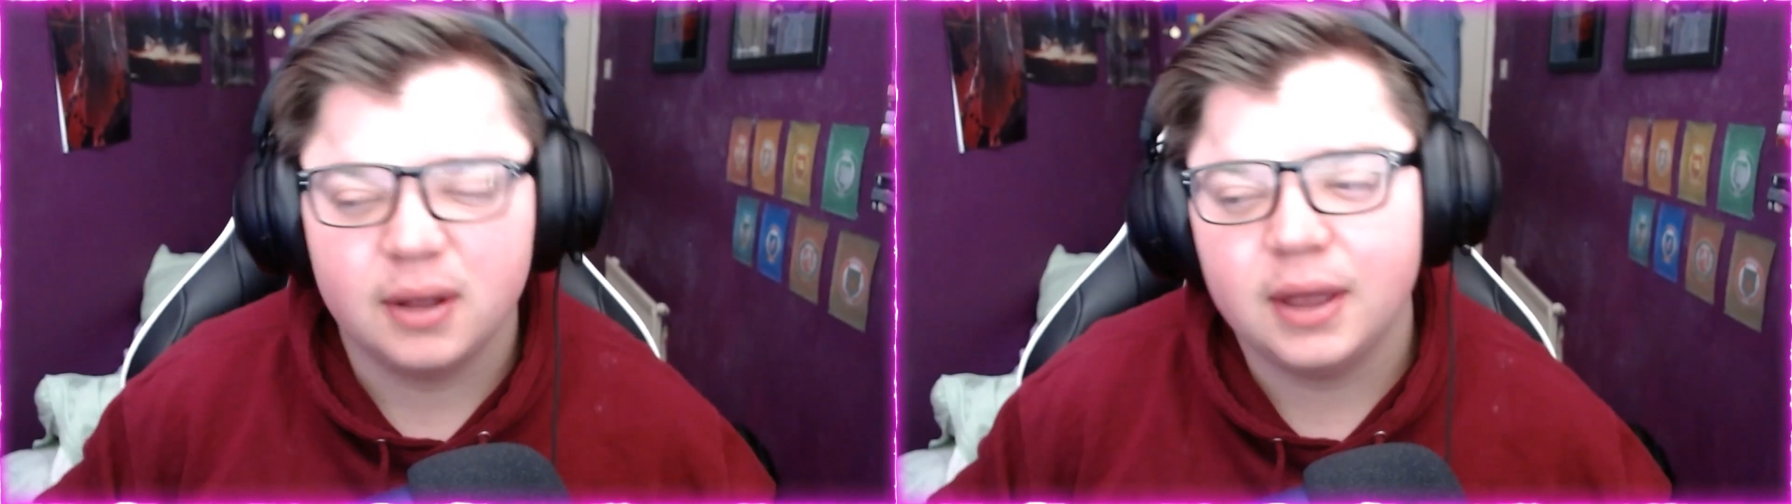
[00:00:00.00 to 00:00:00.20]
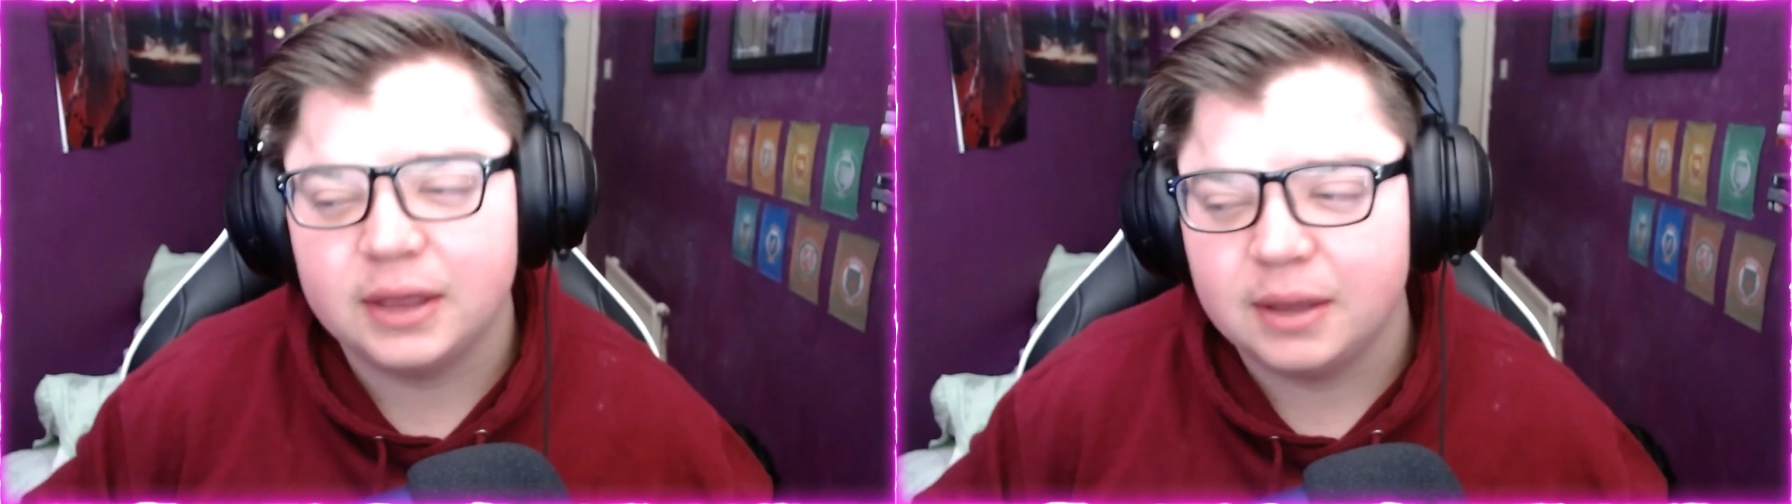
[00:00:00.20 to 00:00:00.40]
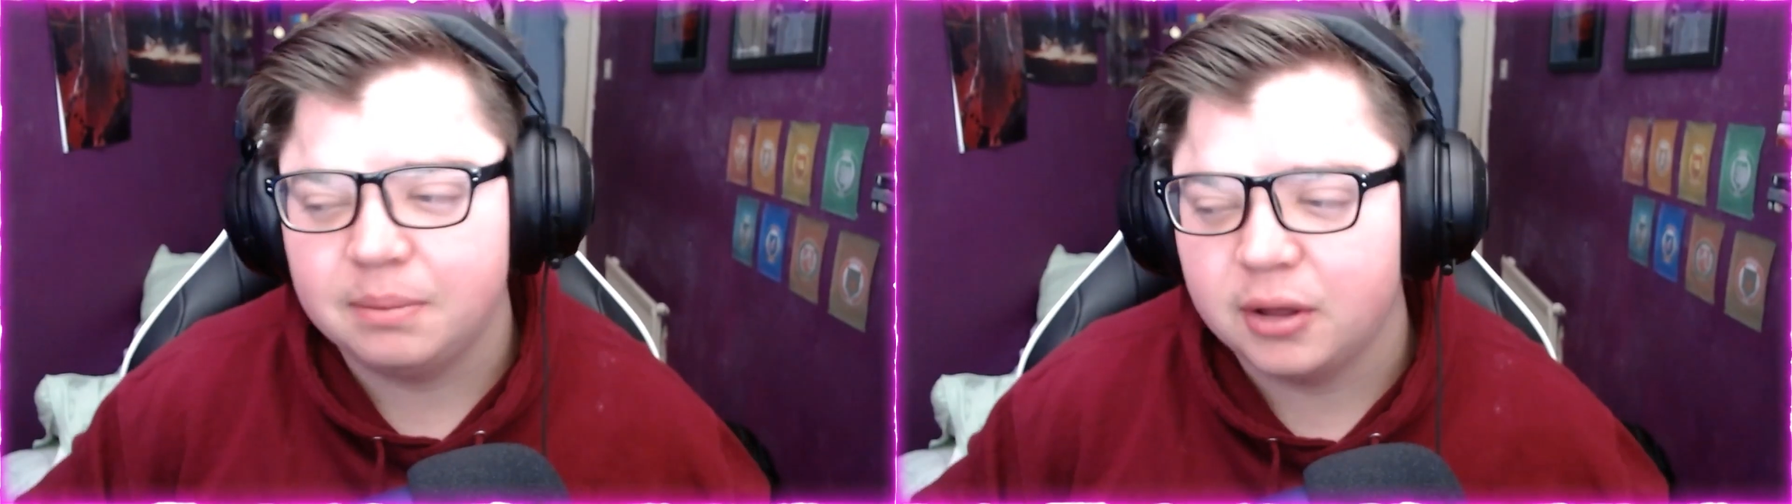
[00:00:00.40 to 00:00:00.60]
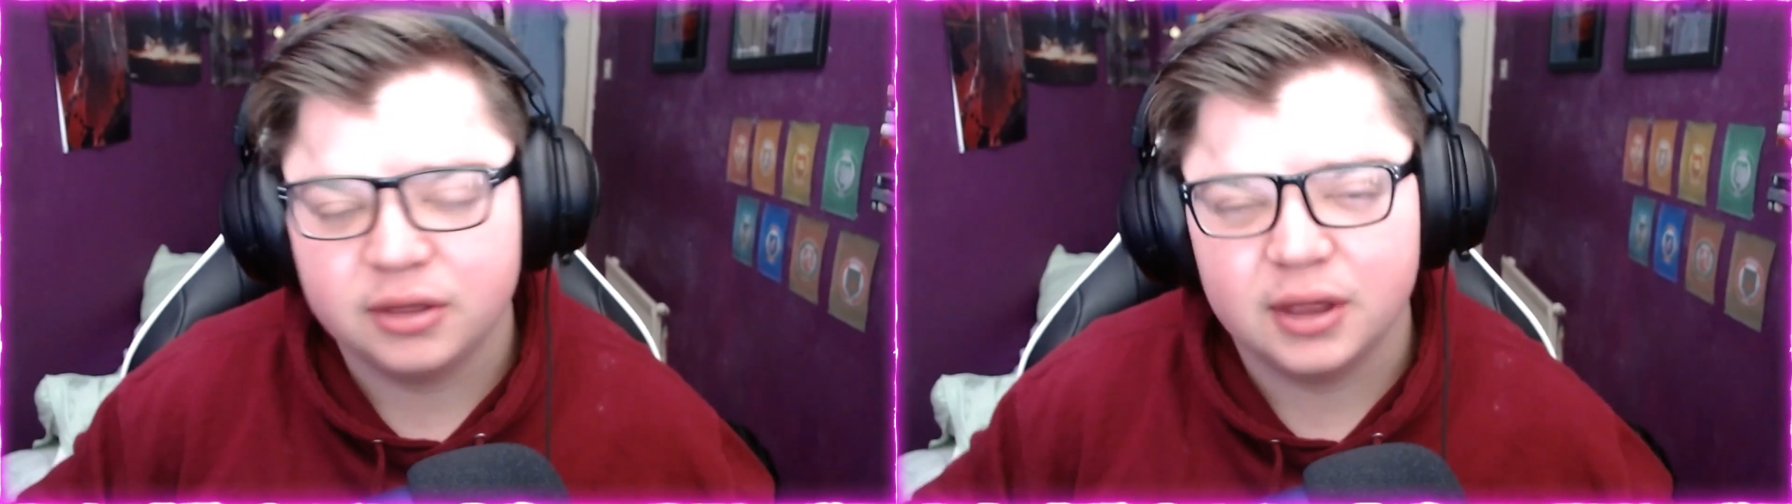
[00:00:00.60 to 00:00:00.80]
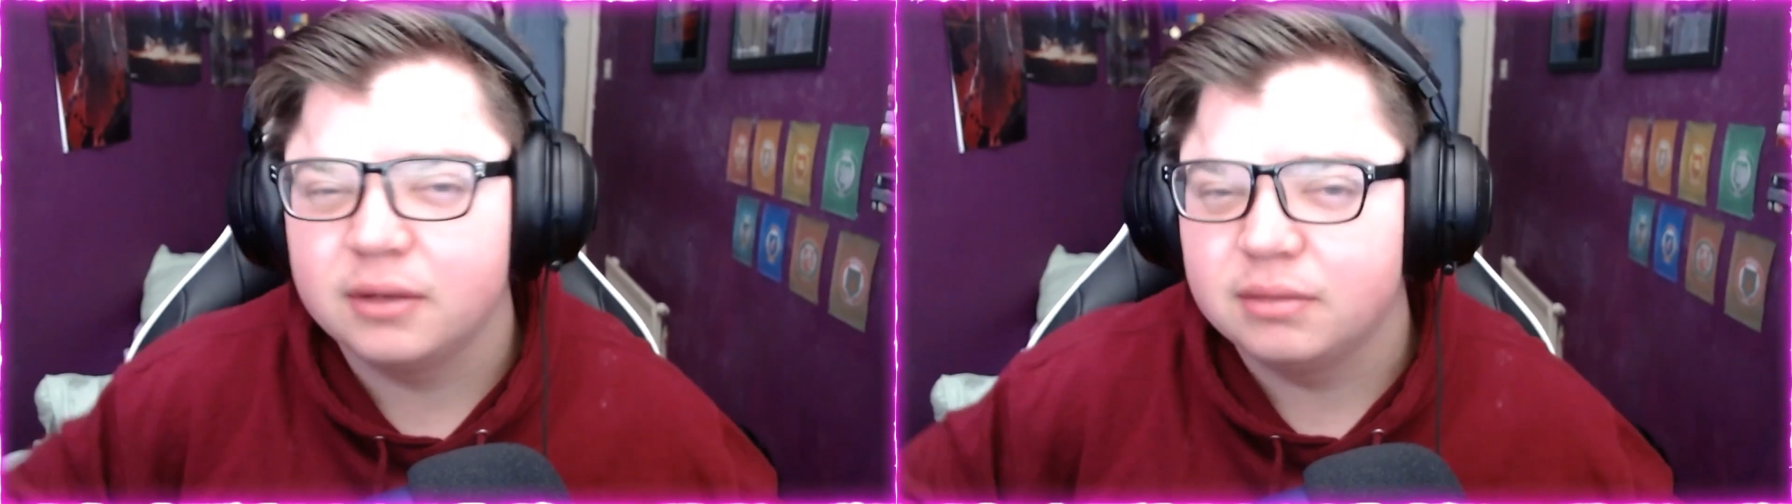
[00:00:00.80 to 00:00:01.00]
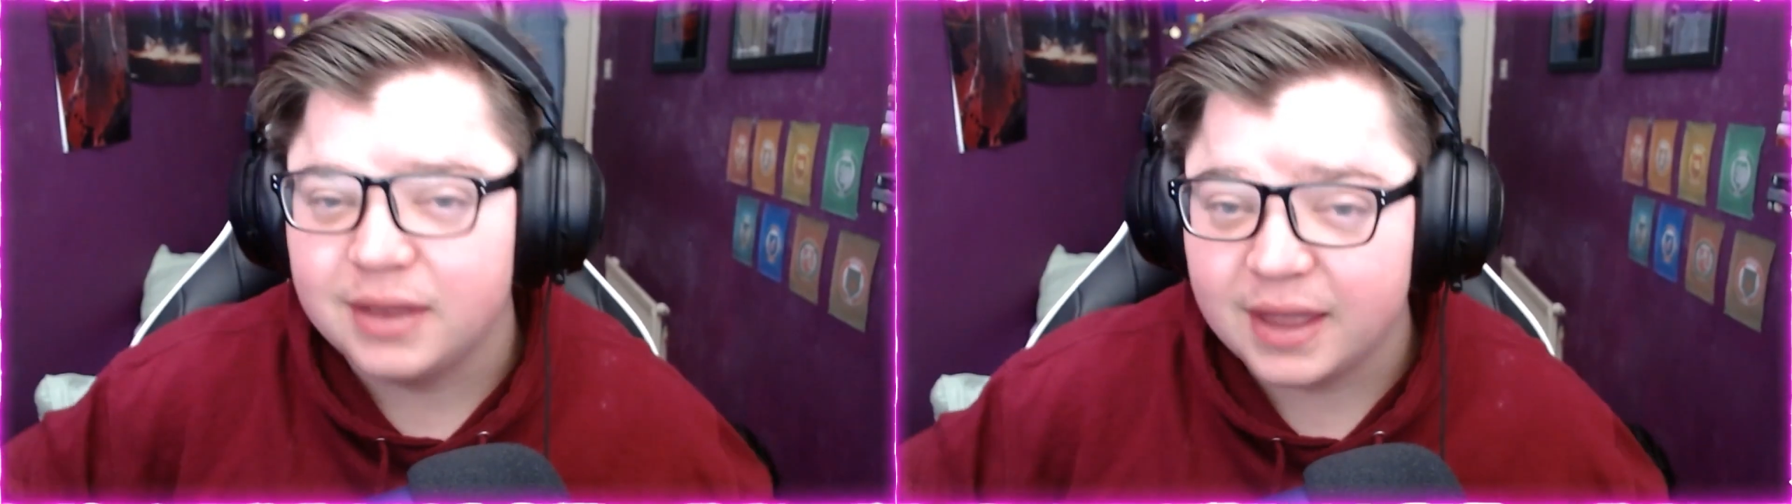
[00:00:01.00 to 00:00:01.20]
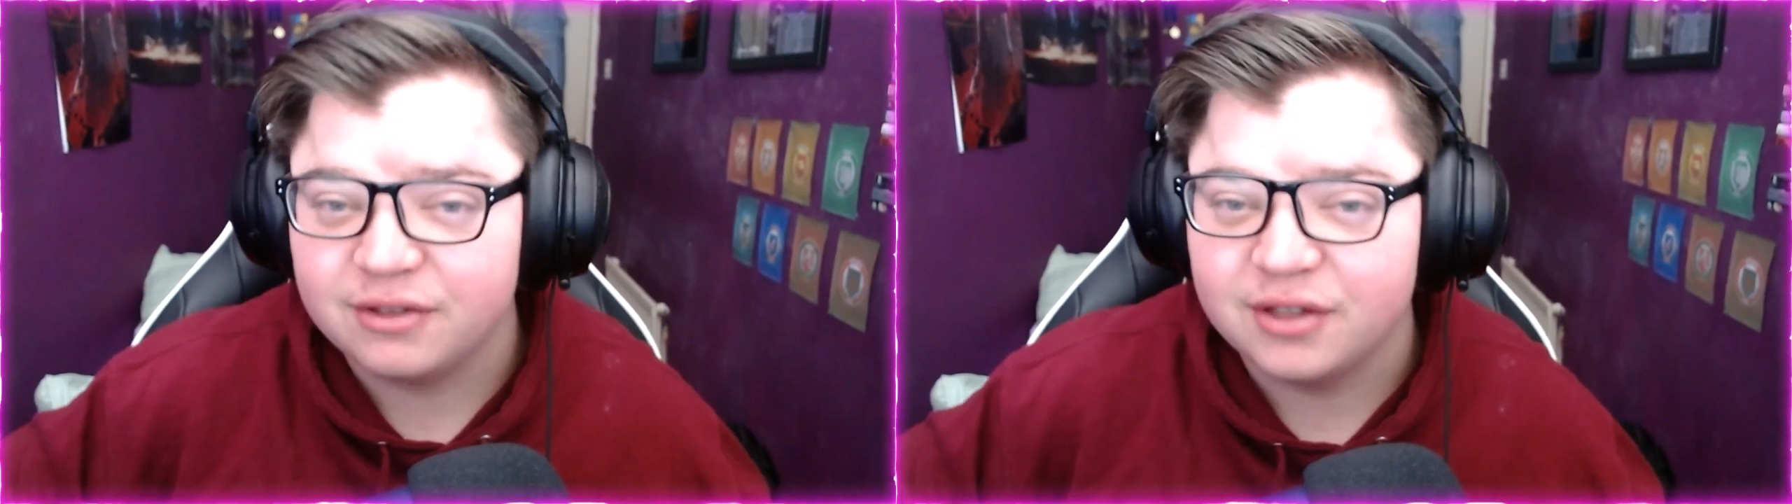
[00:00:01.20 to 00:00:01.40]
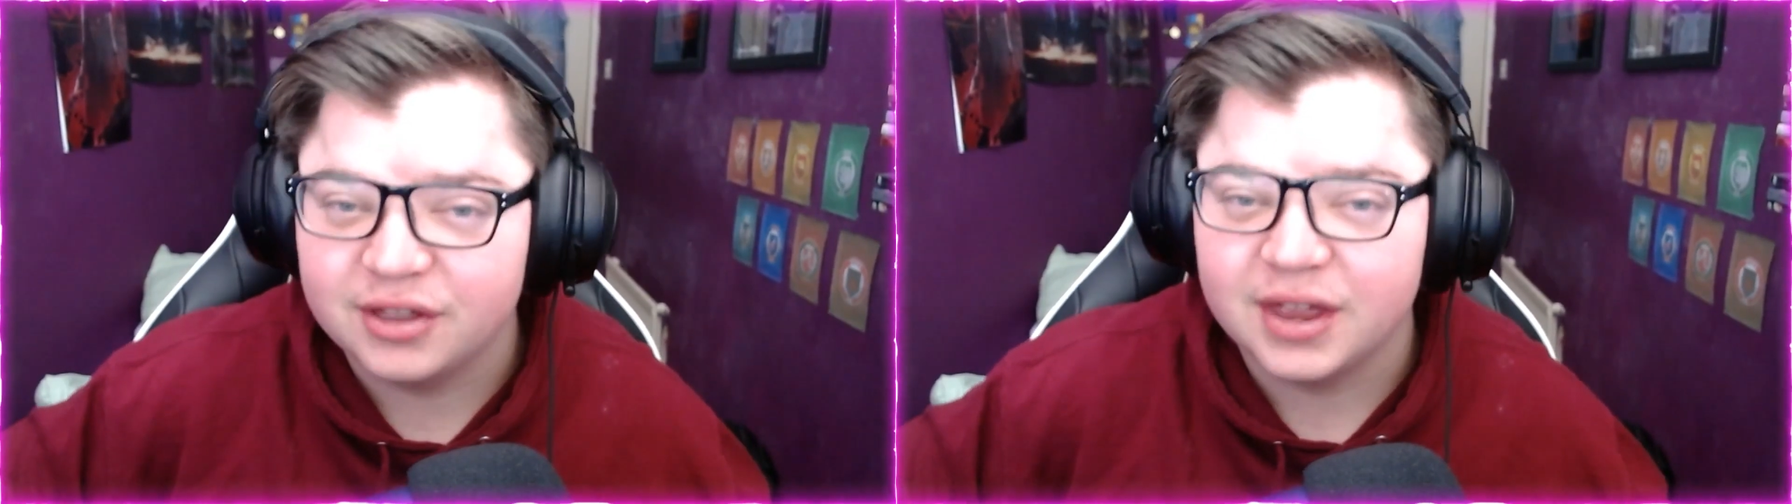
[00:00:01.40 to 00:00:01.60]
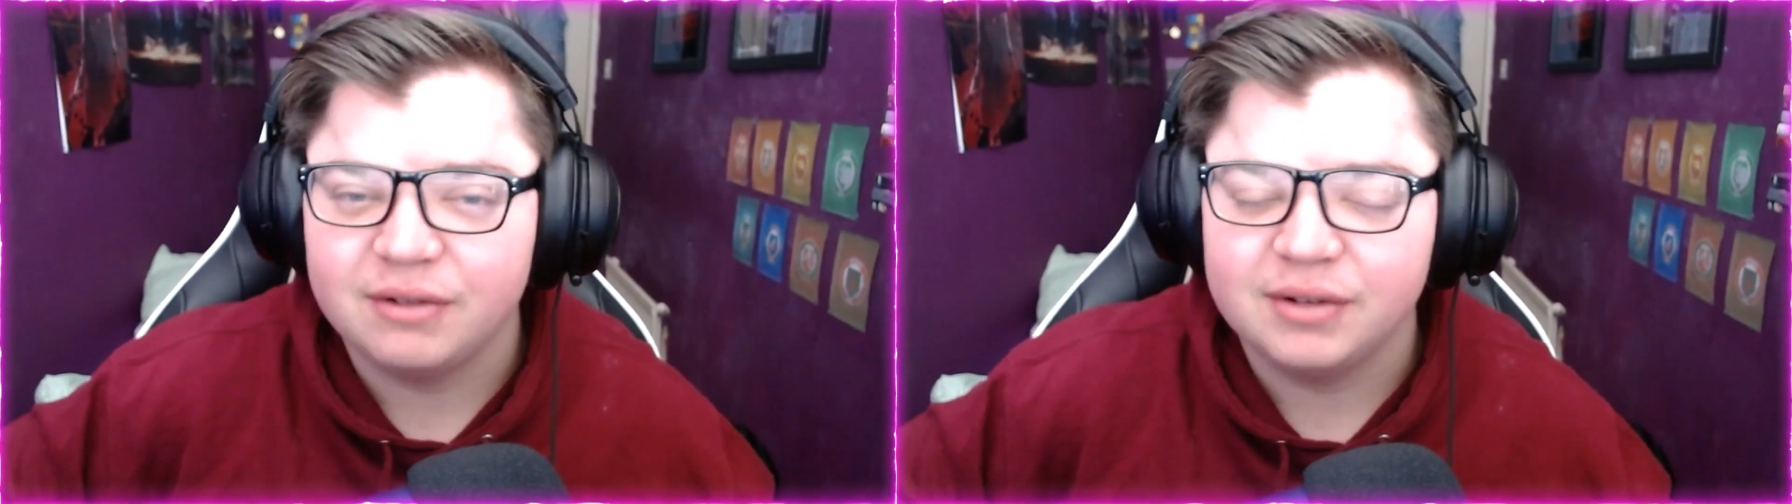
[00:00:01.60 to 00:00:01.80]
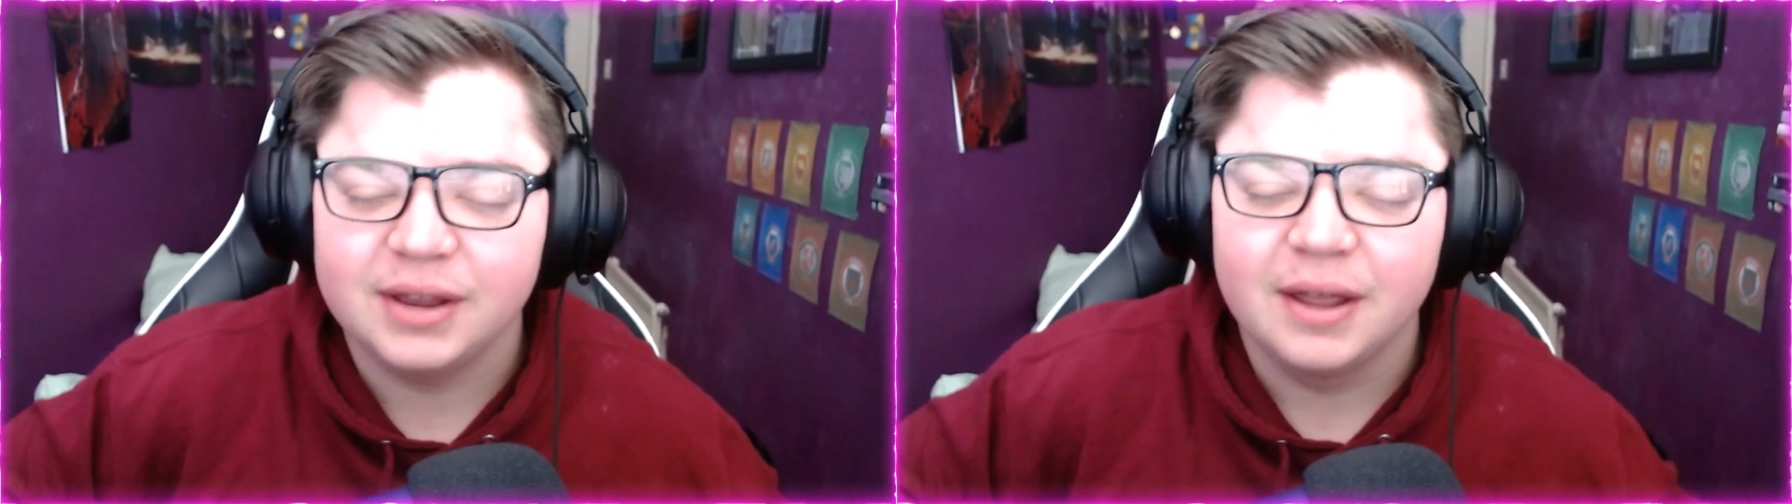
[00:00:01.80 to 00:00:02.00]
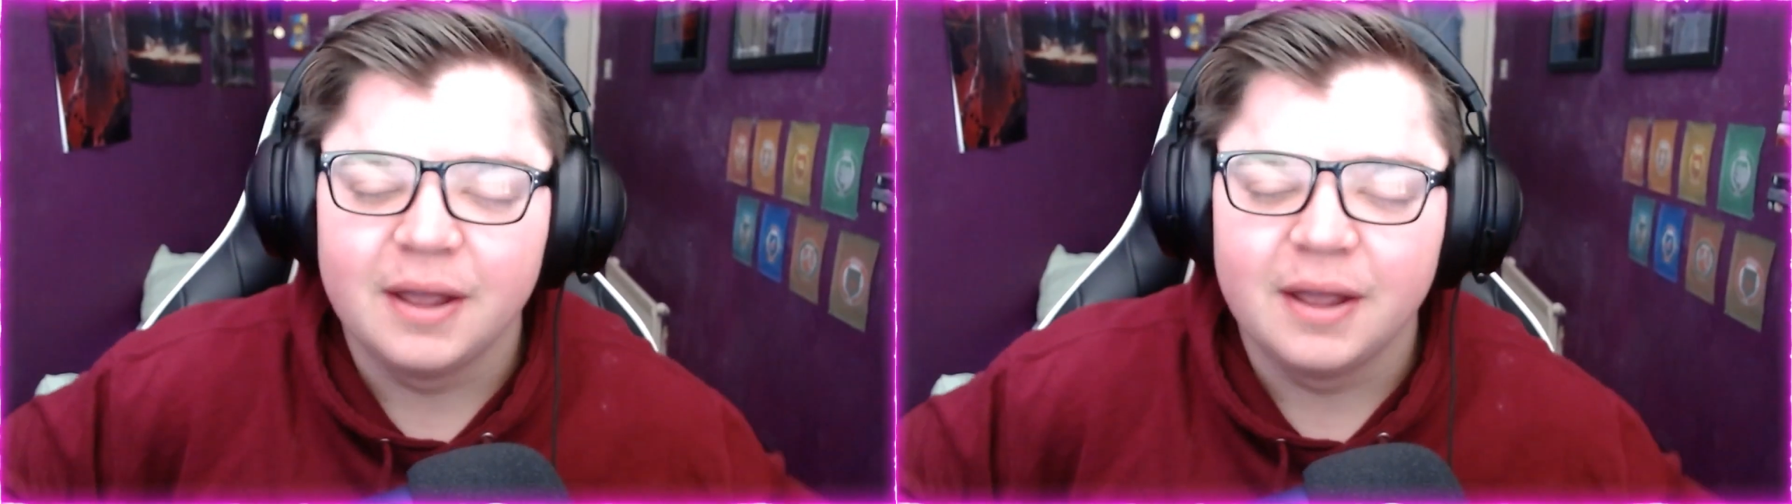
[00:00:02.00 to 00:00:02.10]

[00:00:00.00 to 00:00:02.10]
any parts that are necessary.